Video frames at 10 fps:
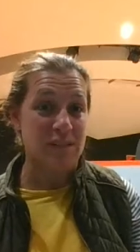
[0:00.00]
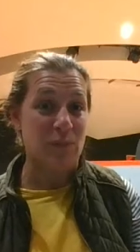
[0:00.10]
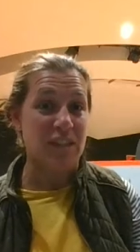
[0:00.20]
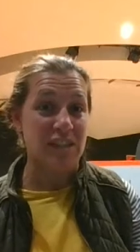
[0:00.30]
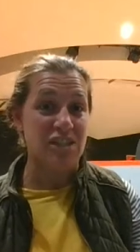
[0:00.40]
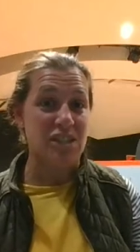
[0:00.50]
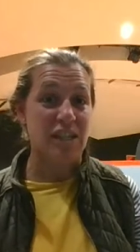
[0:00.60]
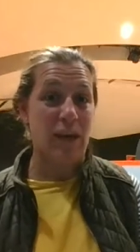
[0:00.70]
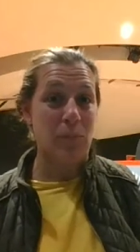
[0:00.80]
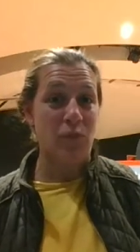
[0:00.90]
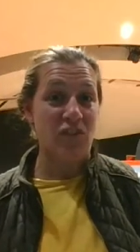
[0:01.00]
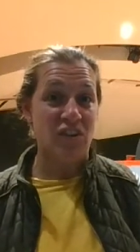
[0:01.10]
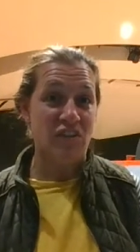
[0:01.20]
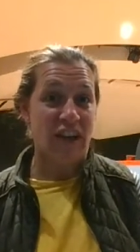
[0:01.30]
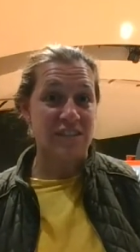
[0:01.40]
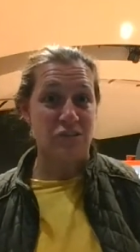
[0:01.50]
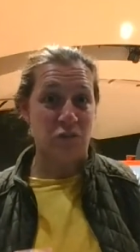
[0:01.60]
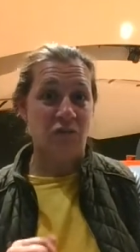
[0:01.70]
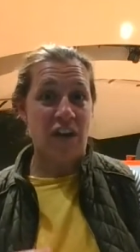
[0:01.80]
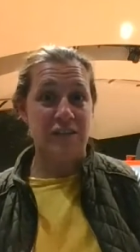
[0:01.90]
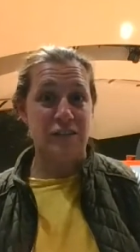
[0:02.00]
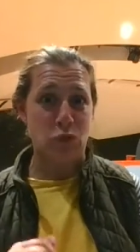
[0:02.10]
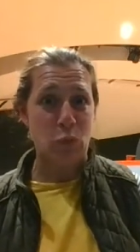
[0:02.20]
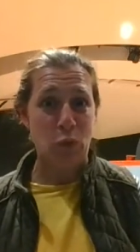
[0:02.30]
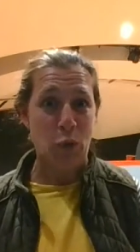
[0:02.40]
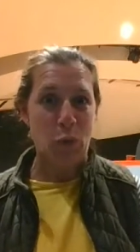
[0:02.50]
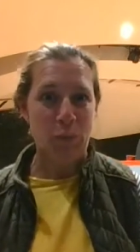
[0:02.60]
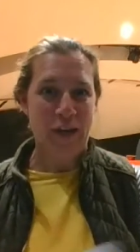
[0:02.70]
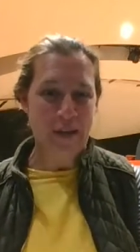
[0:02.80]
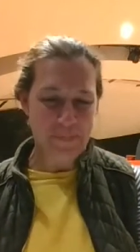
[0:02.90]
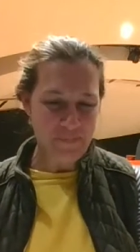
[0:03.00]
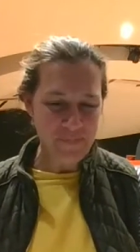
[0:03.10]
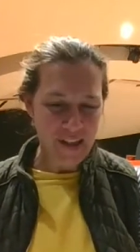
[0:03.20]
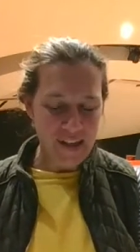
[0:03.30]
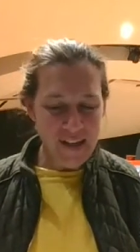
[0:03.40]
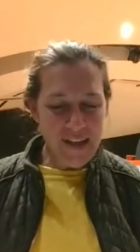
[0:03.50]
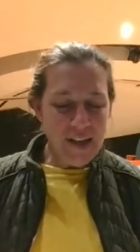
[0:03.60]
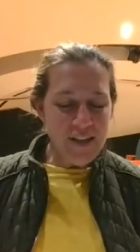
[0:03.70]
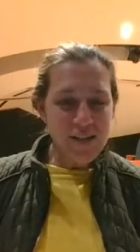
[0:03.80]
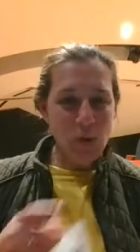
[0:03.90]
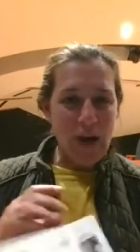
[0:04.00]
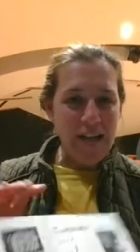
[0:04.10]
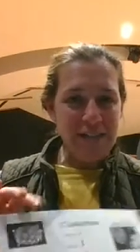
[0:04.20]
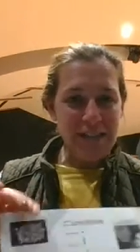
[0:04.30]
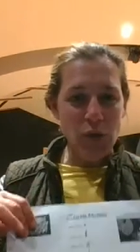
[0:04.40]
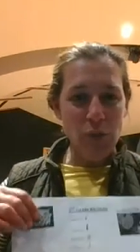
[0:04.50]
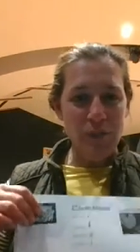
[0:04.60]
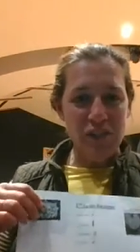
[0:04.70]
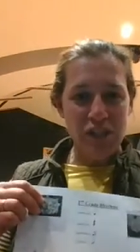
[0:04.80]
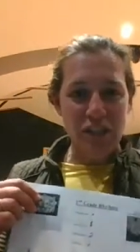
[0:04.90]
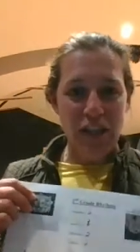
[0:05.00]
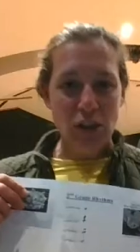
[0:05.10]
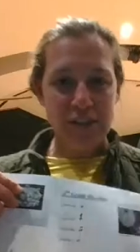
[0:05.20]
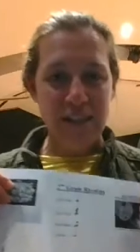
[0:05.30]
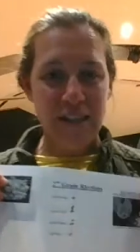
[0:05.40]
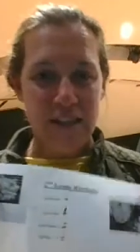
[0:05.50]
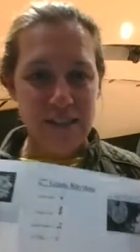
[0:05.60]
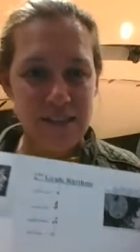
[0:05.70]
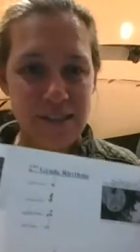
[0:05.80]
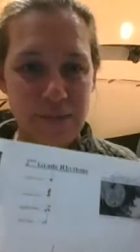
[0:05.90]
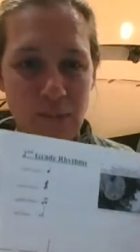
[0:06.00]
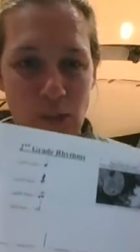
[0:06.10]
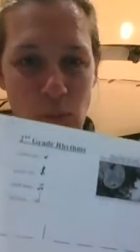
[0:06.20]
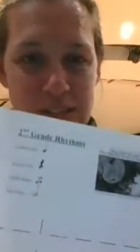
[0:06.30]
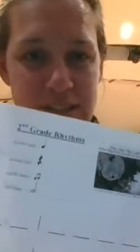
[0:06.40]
because she kept moving faster and faster toward home, right? So I sent home the sheet that looks like this on one